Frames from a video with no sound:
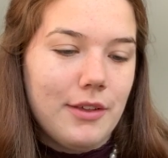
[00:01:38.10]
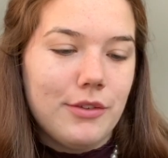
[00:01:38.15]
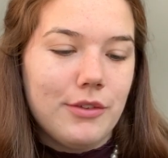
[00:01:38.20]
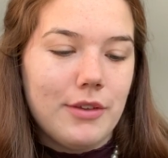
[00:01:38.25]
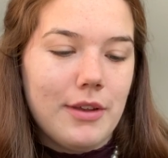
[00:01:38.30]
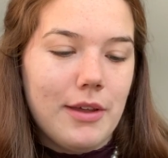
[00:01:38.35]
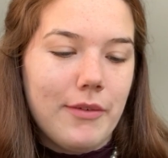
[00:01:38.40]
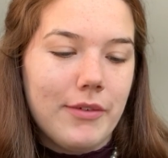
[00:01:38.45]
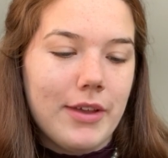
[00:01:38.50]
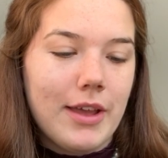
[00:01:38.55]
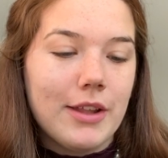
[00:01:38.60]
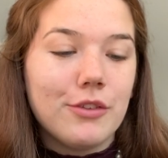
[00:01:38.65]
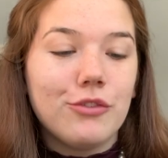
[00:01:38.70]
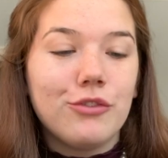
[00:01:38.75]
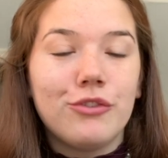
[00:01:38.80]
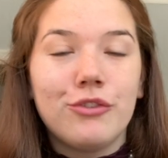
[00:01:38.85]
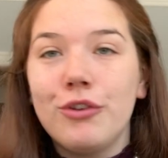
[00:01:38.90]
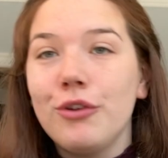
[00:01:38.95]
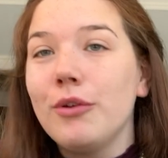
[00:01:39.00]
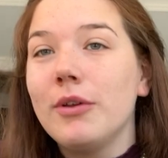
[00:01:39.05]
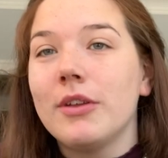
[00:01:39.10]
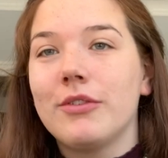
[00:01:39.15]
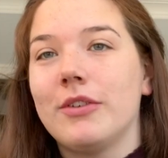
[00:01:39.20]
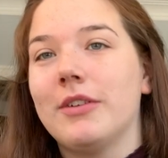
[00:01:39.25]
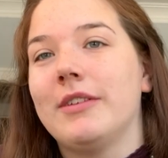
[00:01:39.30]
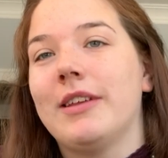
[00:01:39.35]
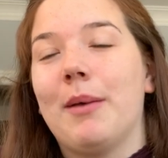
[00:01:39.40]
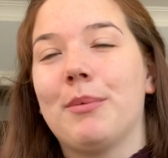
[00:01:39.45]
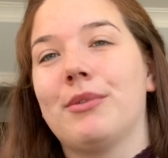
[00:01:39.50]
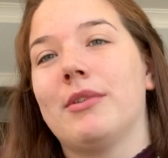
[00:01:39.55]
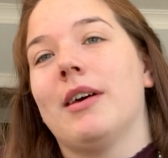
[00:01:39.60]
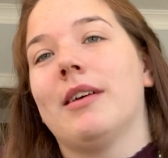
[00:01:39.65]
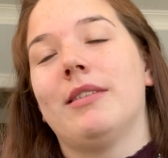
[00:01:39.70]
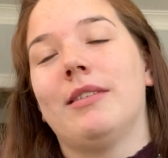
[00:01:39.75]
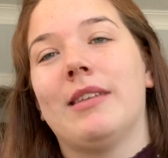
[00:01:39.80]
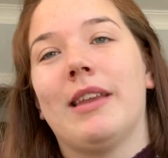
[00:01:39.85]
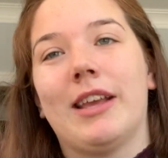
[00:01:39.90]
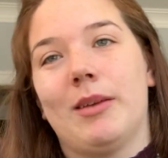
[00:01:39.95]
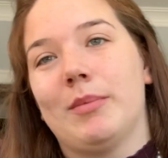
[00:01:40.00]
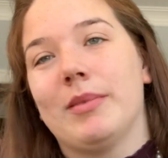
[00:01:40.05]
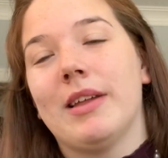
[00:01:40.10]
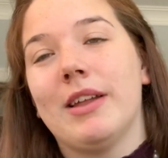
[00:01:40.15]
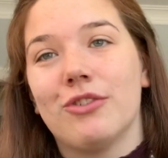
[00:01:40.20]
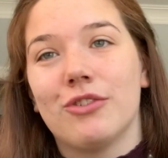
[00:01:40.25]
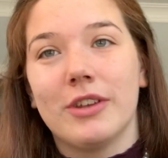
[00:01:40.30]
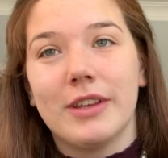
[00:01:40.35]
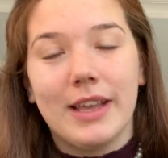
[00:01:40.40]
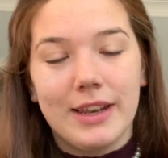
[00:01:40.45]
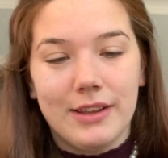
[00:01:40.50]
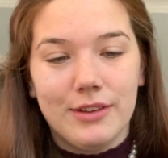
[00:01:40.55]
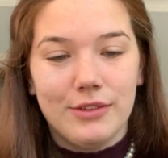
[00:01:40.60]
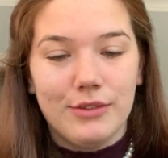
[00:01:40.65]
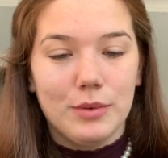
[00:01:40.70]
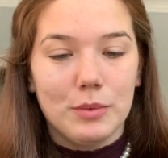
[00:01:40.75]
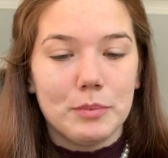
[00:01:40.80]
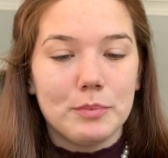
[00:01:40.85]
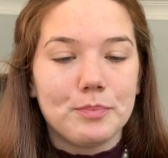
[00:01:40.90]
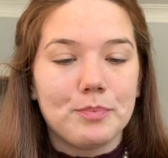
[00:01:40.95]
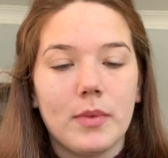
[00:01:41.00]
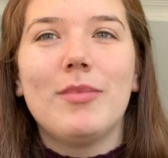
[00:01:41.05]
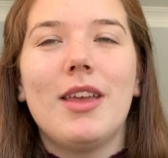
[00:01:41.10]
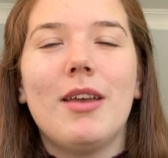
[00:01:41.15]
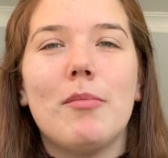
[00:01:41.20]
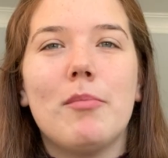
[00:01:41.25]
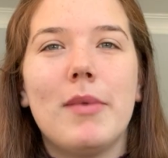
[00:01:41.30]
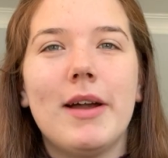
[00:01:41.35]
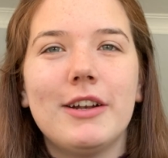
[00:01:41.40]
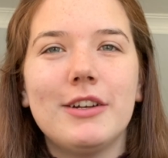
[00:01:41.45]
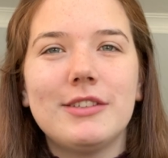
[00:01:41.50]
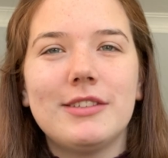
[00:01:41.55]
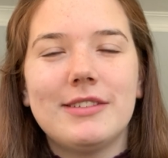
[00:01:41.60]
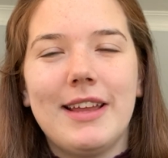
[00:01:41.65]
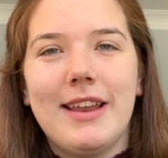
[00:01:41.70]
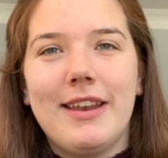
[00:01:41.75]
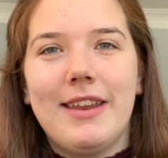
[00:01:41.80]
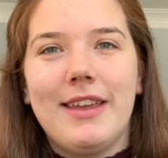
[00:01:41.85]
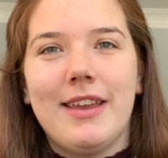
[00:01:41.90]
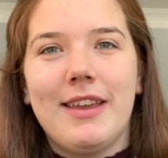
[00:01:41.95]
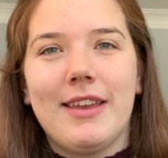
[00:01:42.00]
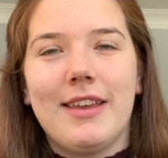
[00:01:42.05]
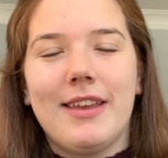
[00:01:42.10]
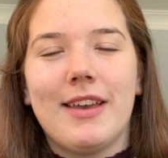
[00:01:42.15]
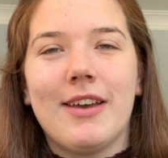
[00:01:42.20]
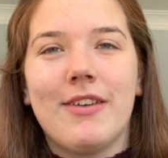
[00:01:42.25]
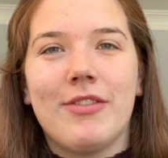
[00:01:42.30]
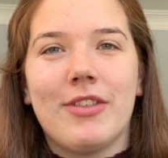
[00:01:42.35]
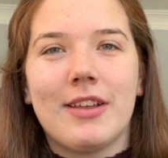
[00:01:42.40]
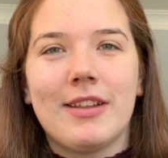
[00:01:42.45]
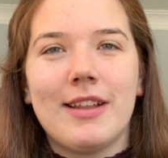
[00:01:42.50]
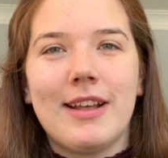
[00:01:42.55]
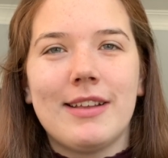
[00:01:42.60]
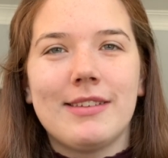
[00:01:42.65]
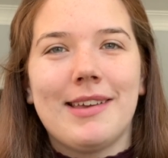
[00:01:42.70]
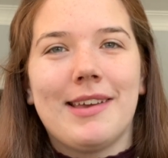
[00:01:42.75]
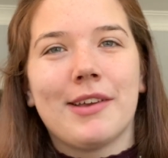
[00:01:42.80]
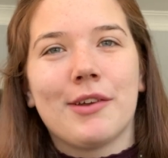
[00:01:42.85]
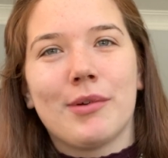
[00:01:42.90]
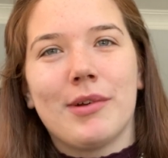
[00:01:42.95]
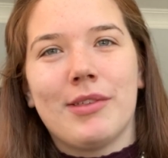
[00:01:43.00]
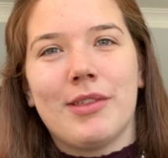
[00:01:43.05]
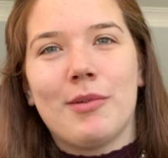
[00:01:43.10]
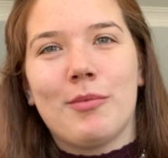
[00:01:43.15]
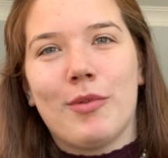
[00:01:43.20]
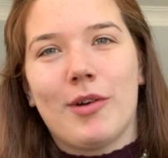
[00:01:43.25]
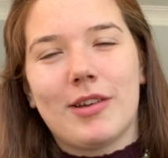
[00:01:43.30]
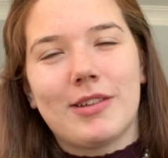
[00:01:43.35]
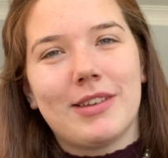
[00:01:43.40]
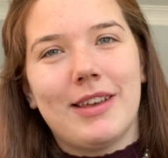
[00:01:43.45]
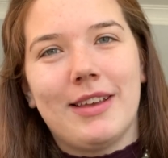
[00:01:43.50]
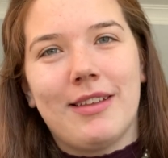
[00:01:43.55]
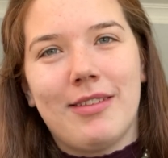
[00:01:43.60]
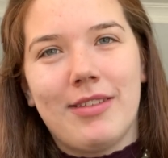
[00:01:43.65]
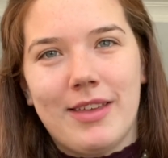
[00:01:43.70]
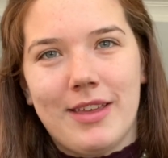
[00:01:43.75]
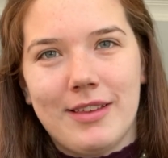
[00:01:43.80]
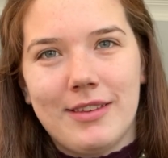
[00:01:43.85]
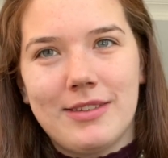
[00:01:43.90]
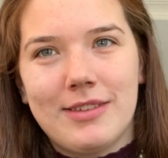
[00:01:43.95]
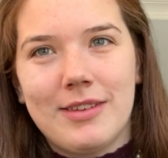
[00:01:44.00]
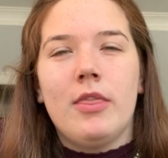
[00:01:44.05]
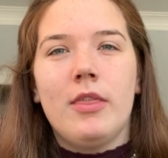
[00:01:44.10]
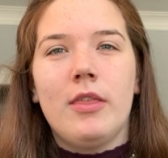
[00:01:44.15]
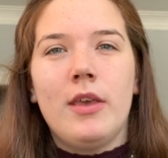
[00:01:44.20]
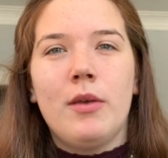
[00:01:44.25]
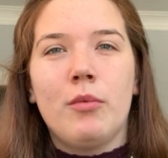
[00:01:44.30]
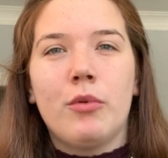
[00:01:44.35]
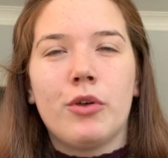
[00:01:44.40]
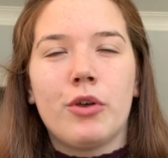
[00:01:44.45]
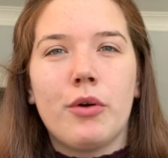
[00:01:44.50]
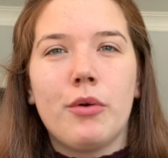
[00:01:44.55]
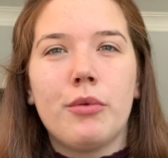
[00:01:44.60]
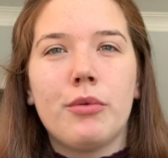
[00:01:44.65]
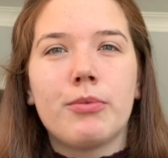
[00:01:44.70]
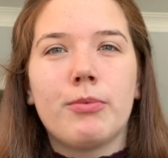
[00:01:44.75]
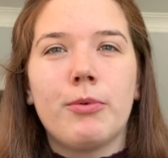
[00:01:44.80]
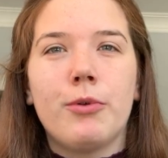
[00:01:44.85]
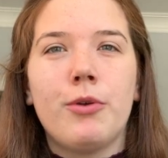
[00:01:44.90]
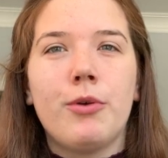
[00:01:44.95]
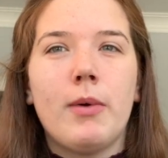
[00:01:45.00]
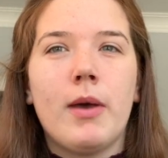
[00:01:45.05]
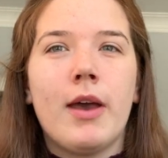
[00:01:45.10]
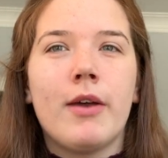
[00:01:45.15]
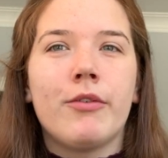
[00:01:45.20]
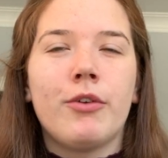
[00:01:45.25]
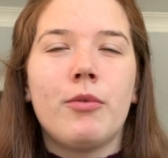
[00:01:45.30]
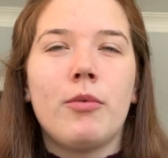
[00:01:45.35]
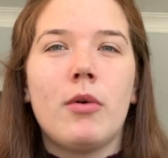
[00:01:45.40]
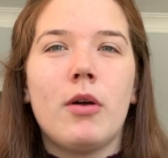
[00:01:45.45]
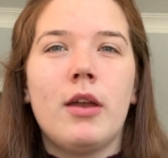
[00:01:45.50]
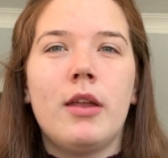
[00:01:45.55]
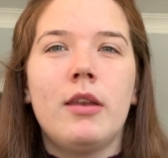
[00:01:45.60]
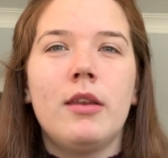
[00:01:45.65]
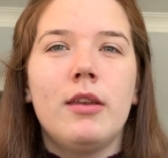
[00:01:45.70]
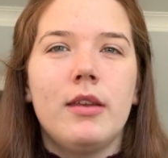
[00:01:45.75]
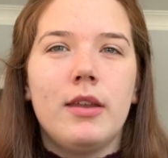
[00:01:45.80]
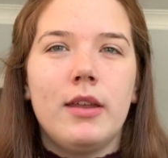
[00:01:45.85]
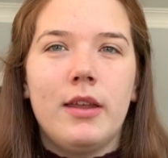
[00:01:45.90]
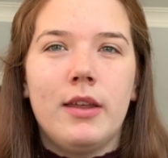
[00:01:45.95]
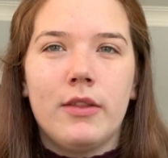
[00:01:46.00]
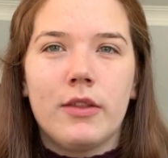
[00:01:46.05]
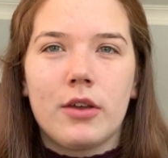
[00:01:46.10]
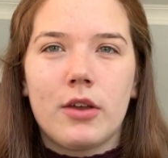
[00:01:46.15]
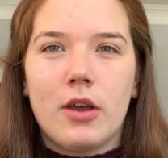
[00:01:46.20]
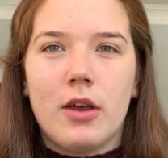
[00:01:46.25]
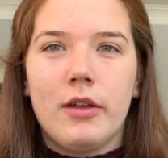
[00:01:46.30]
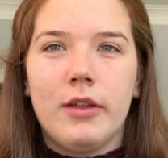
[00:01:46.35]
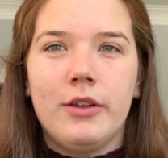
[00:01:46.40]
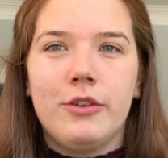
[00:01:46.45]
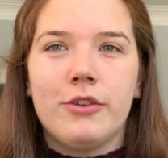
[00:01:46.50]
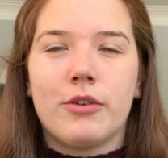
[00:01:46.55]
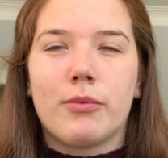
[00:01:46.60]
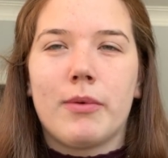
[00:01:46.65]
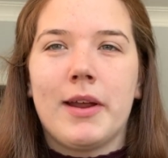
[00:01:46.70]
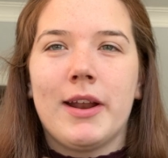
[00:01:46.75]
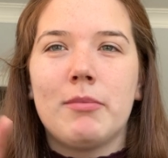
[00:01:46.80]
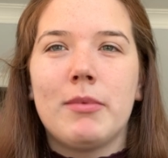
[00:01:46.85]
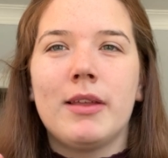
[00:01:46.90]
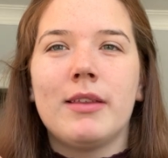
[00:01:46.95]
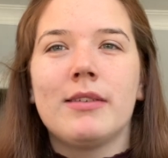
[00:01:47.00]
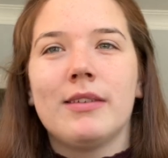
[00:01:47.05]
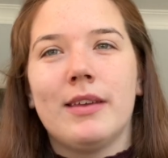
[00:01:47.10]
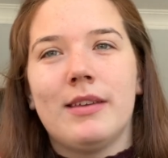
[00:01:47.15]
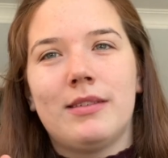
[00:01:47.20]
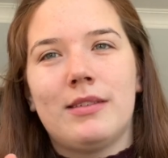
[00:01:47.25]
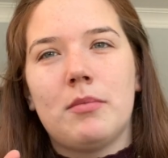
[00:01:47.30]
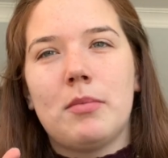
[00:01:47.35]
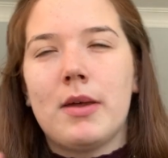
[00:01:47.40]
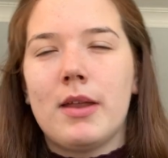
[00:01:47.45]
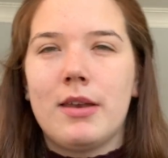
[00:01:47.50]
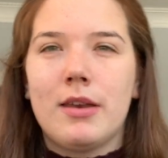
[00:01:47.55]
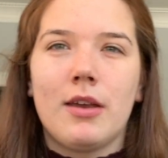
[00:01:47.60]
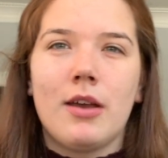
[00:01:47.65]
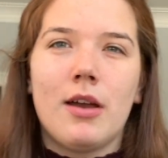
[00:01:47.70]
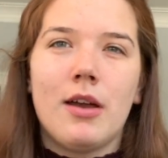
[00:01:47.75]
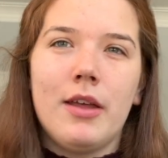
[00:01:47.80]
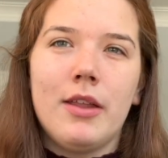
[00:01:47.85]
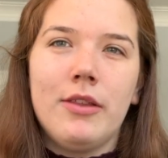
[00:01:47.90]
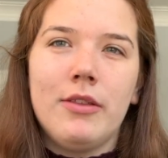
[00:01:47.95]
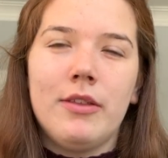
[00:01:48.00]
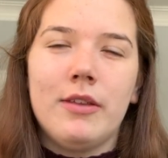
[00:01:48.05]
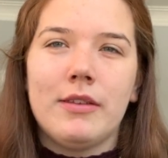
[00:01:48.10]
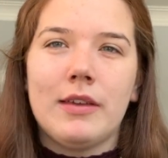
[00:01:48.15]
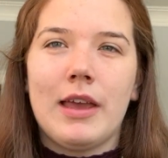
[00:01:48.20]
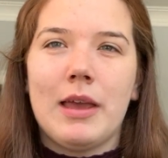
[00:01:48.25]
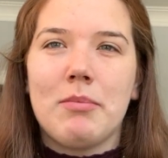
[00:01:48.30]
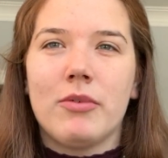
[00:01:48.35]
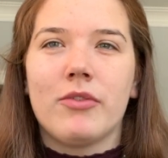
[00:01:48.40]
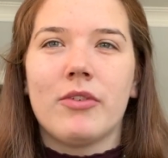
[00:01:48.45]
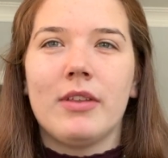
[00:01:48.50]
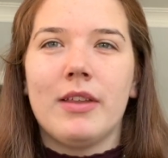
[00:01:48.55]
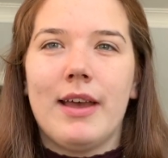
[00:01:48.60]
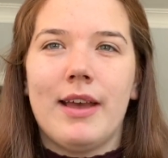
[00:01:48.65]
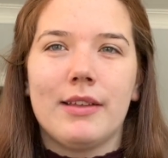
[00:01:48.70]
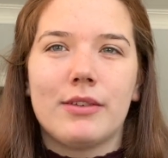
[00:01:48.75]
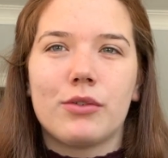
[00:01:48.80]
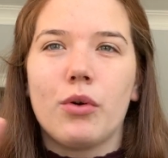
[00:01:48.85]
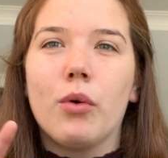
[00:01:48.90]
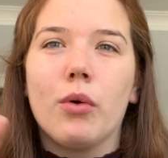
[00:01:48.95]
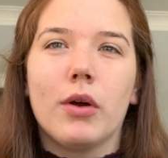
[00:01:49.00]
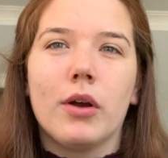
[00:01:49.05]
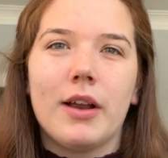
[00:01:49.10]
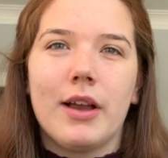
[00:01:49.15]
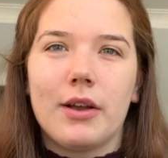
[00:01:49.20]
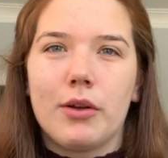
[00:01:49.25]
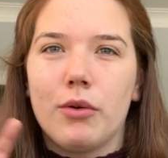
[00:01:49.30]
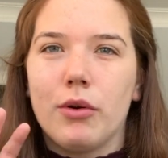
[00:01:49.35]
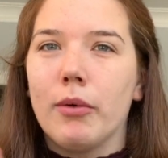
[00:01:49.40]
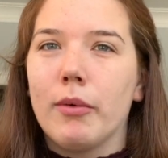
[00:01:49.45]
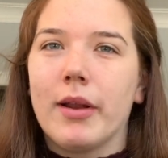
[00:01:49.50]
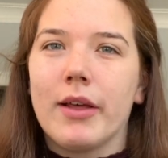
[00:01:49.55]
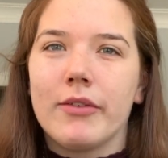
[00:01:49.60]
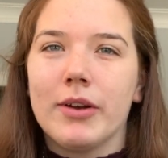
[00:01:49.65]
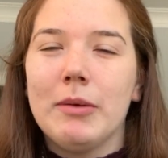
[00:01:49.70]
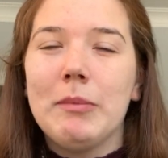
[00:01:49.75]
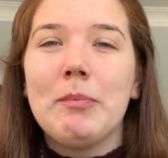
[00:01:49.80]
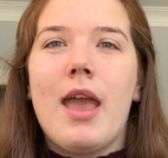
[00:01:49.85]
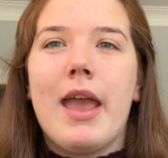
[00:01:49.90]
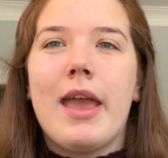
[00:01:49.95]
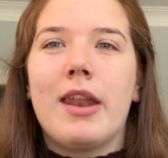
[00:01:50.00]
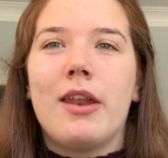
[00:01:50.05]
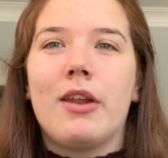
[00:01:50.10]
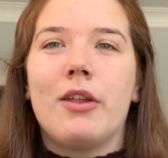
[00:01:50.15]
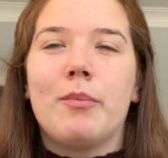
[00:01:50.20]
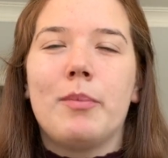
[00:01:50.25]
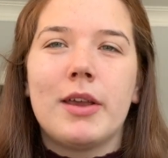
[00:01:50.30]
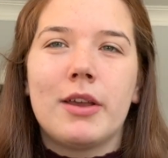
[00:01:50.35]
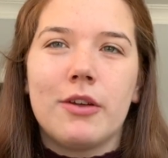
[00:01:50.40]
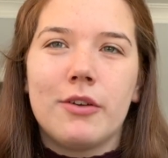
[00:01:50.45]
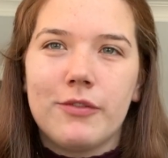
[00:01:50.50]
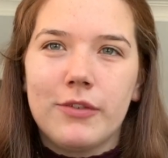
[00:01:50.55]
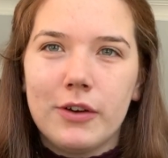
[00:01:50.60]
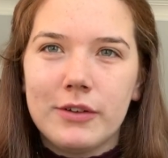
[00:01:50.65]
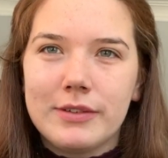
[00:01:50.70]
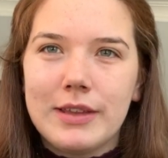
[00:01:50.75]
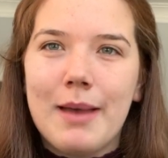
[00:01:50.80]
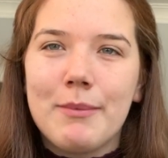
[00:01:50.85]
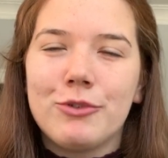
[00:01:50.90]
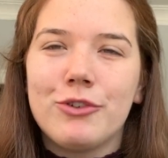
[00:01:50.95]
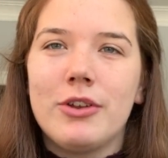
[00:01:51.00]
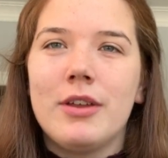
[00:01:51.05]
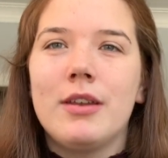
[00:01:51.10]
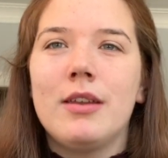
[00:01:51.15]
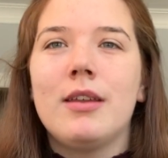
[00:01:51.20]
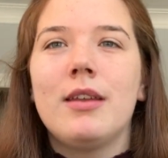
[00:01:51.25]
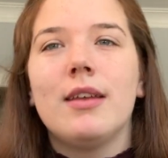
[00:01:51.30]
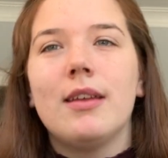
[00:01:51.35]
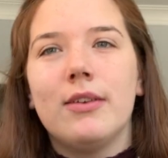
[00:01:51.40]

So now we've got 2 different TAPS classes I could potentially get into. My understanding of the class algorithm works like this. It will go through everyone in the college at a randomized list depending on the type of class, core or not core, whatever. And it'll pick your first option.